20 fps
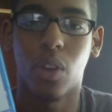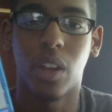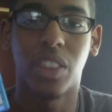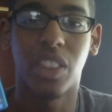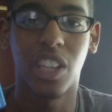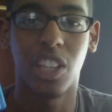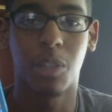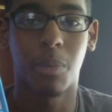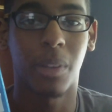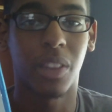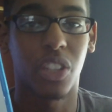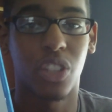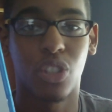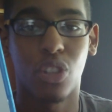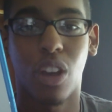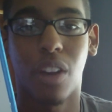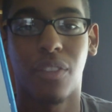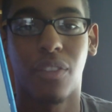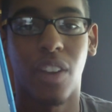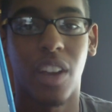great things about the
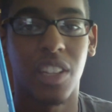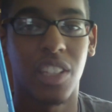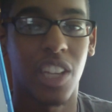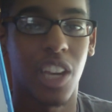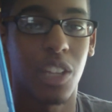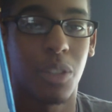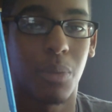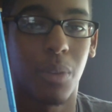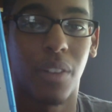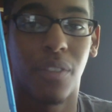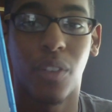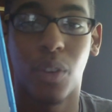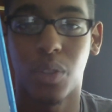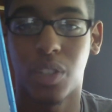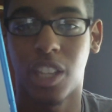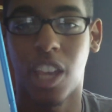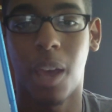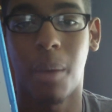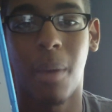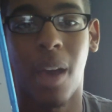Saw franchise when it
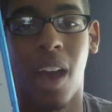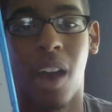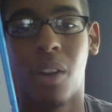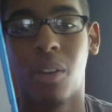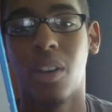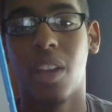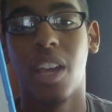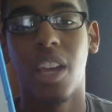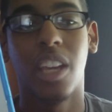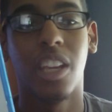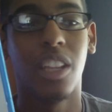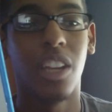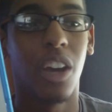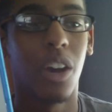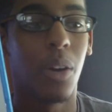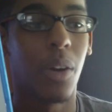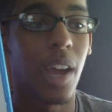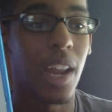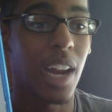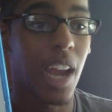first came out, you
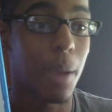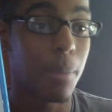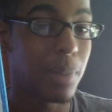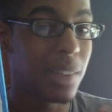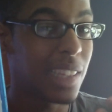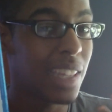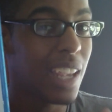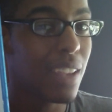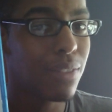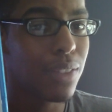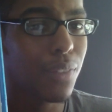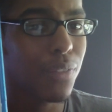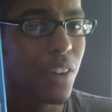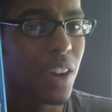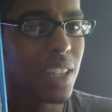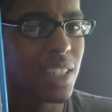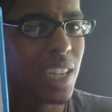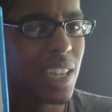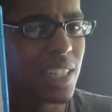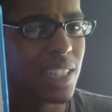know, and I believe the
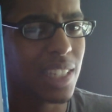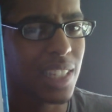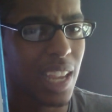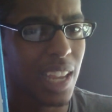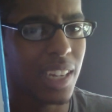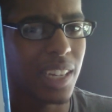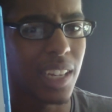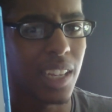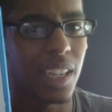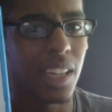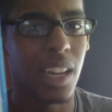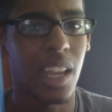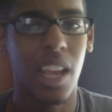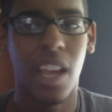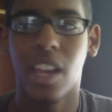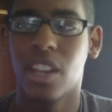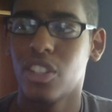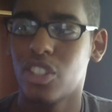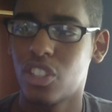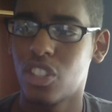franchise has ended.
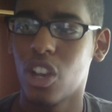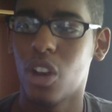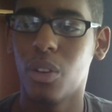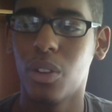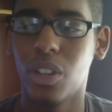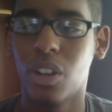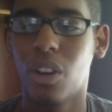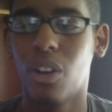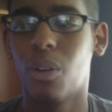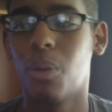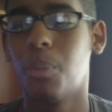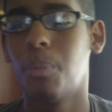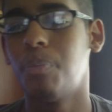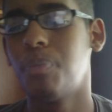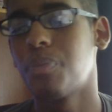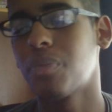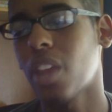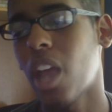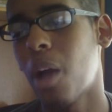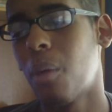So, you know,
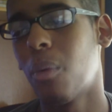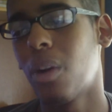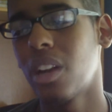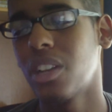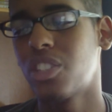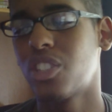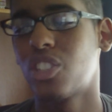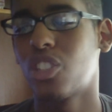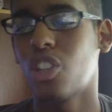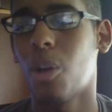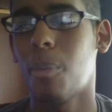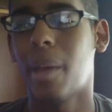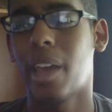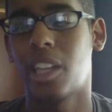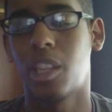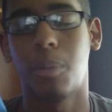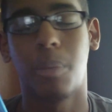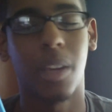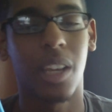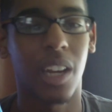I wanted to start
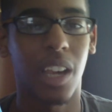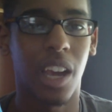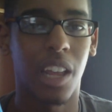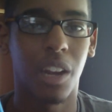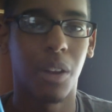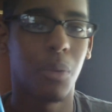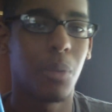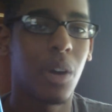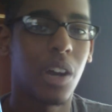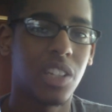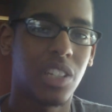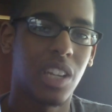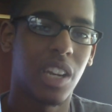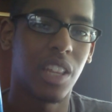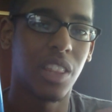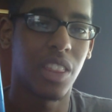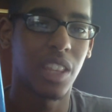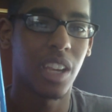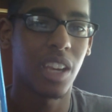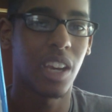back at the beginning. I didn't want to watch